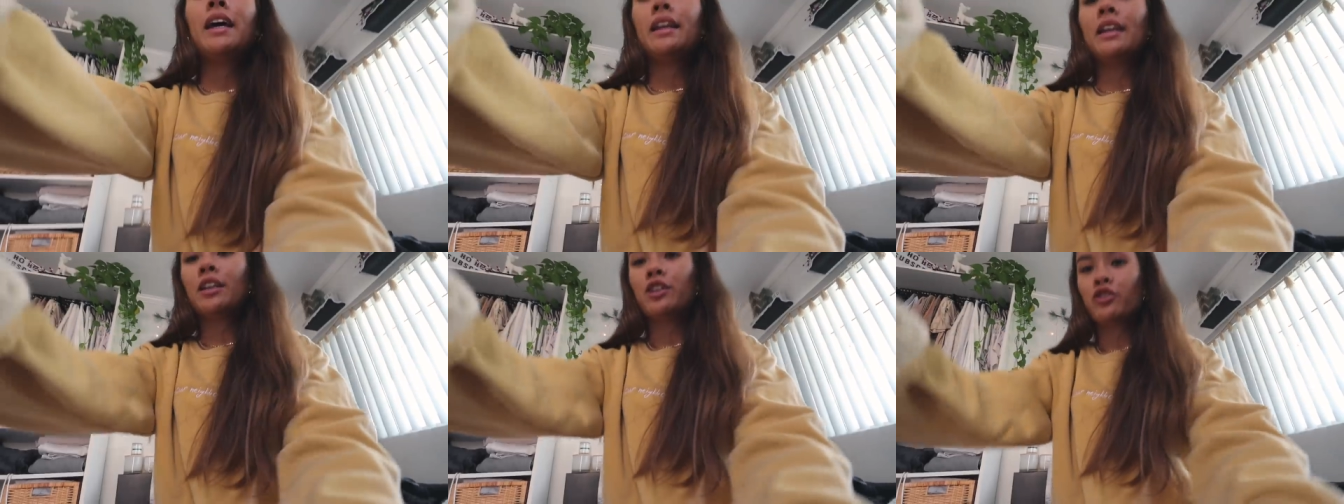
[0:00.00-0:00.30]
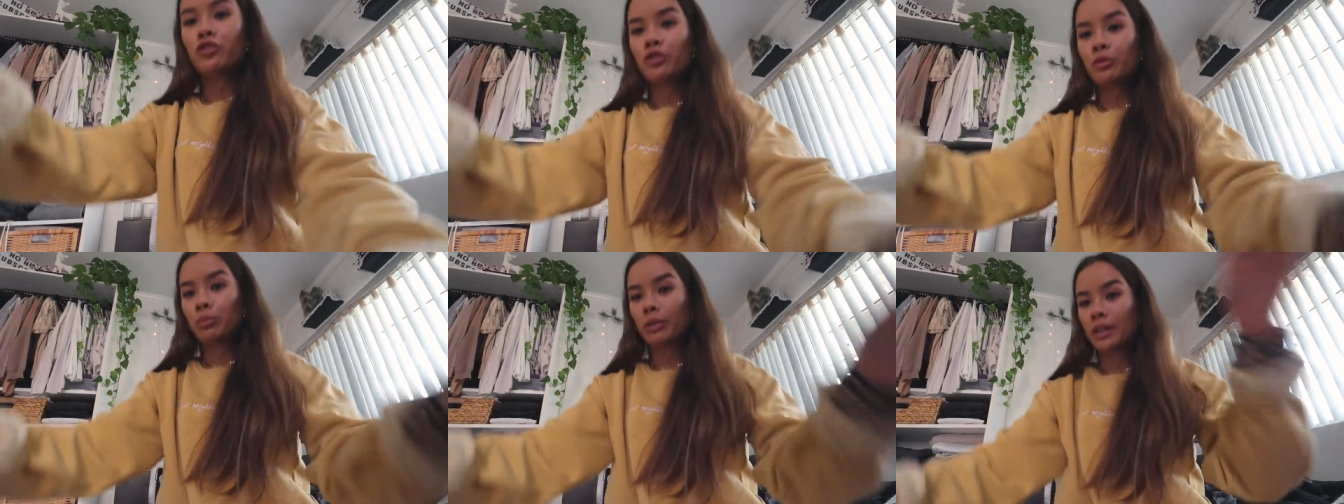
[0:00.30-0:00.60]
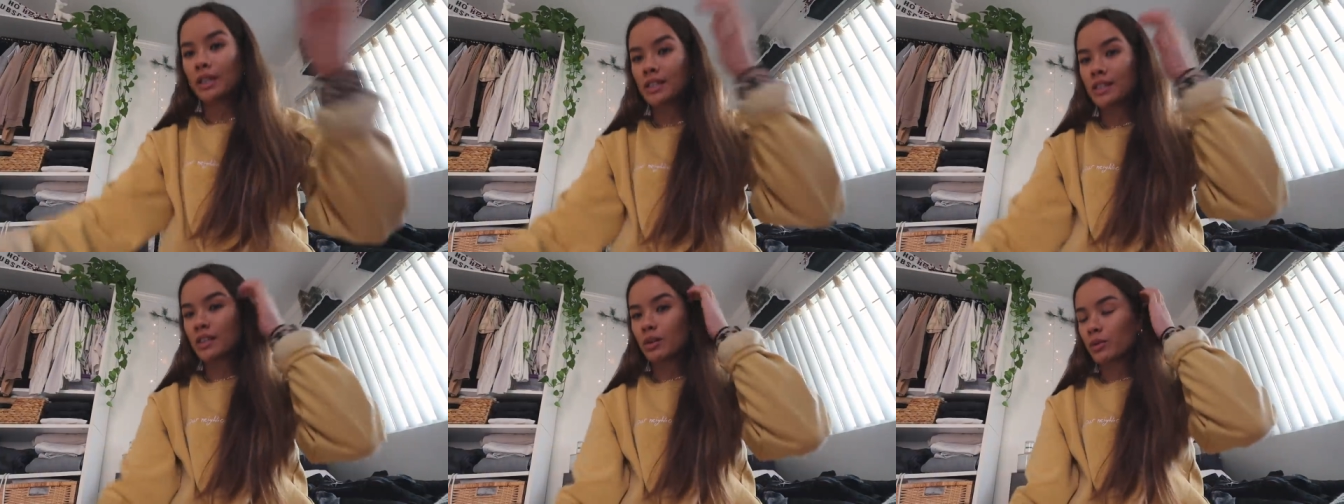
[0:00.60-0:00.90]
and I just
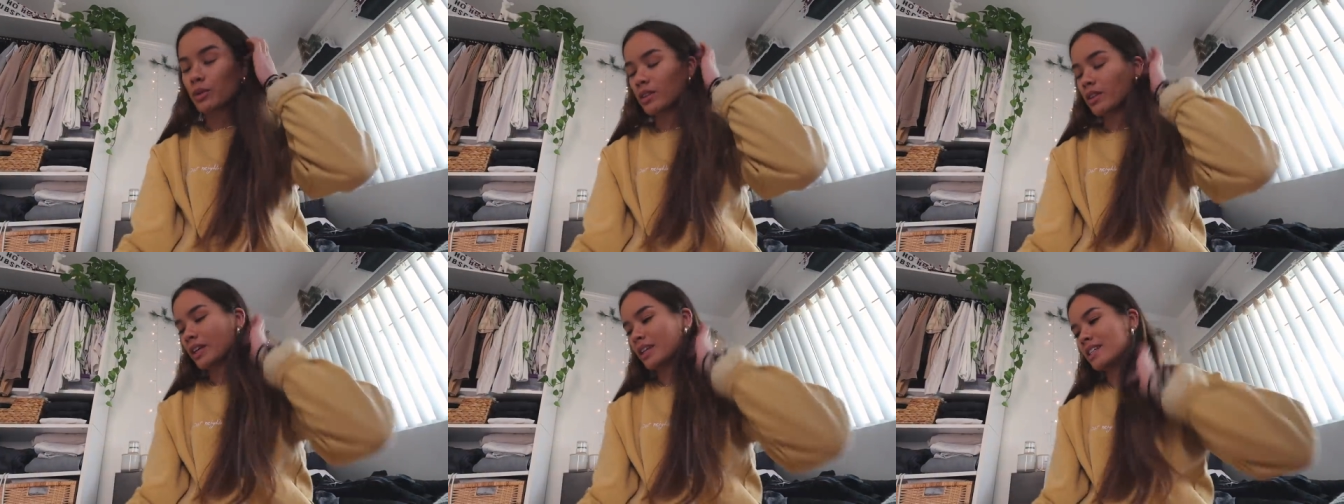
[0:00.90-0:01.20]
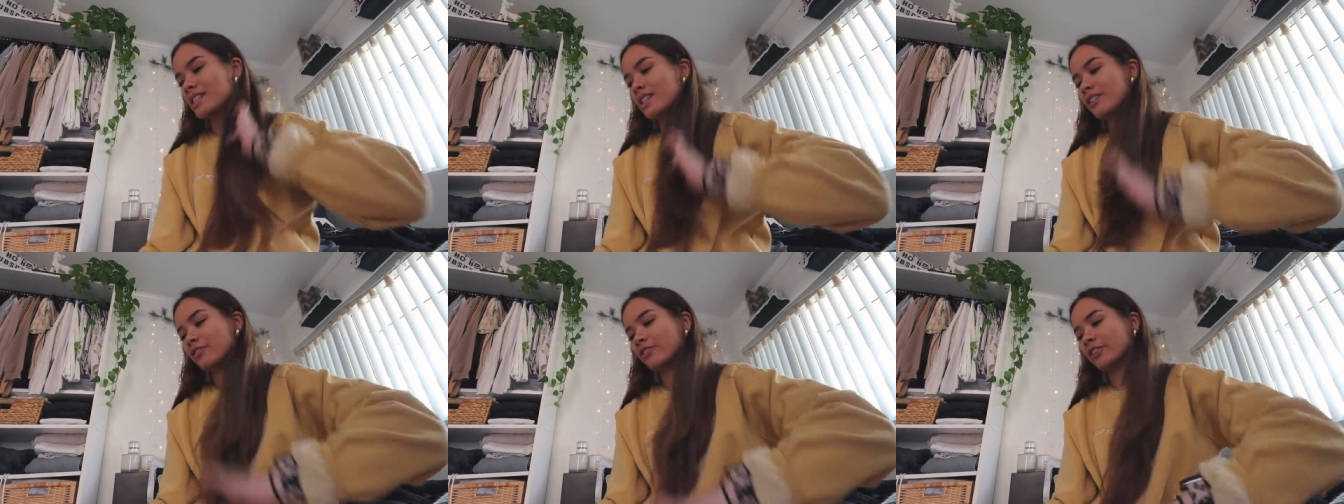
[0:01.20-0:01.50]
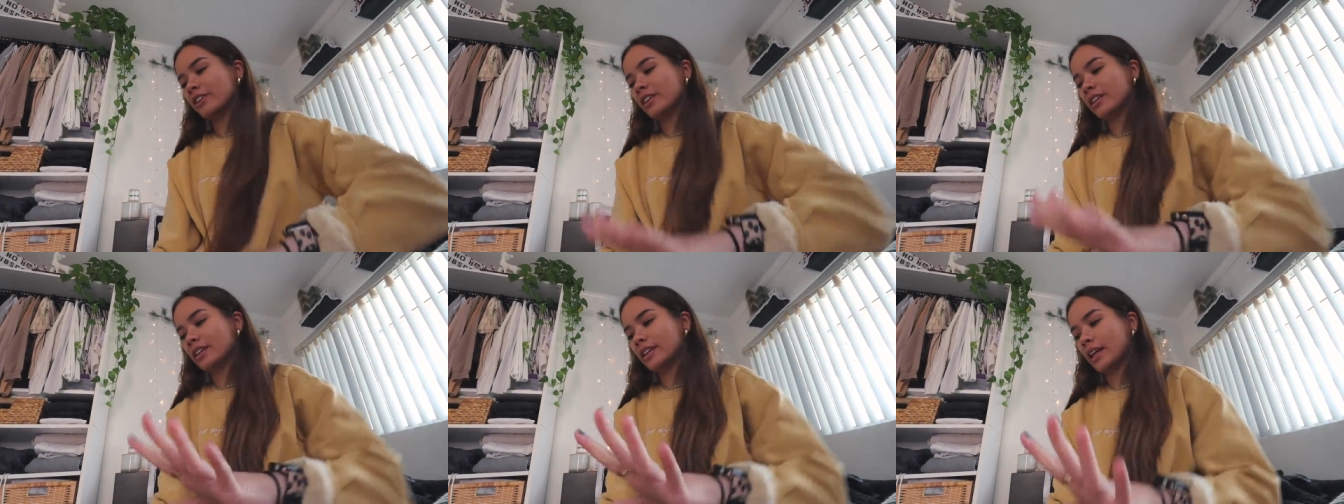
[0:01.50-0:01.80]
replaced it with a
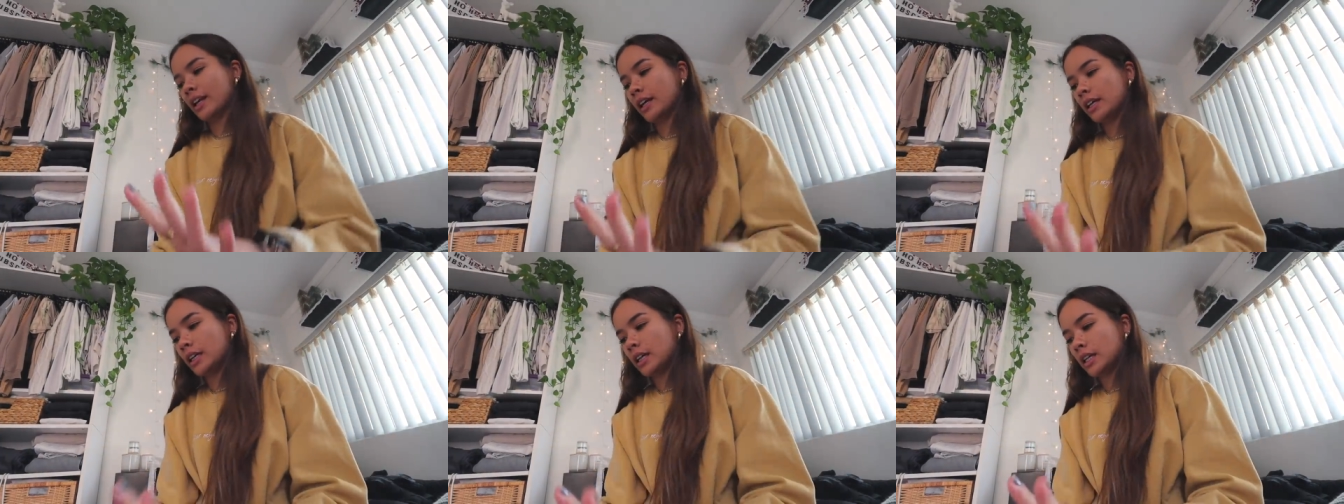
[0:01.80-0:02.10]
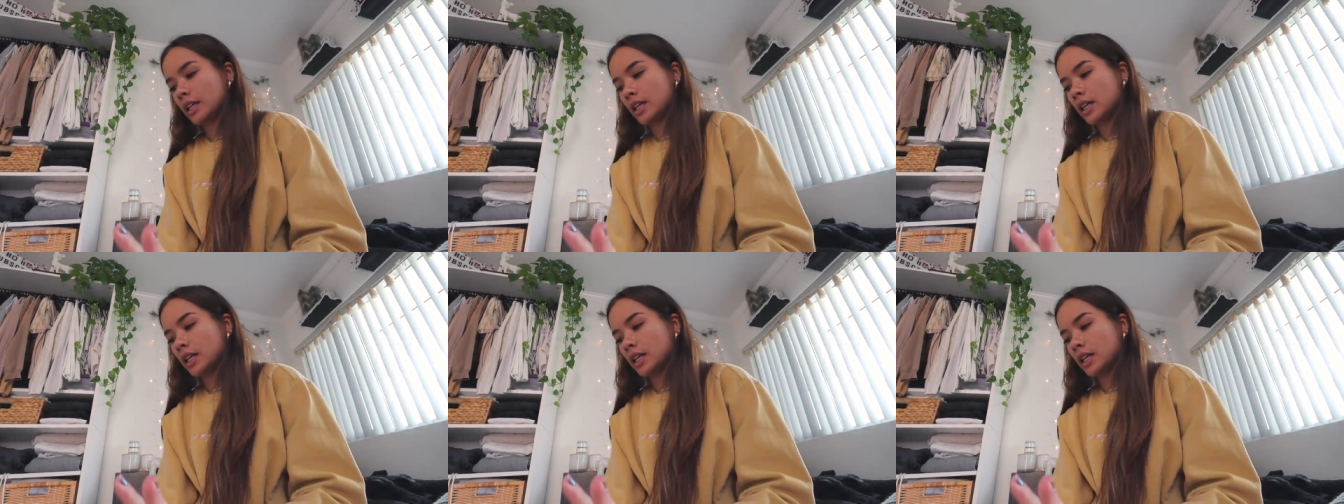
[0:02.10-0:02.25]
different, like,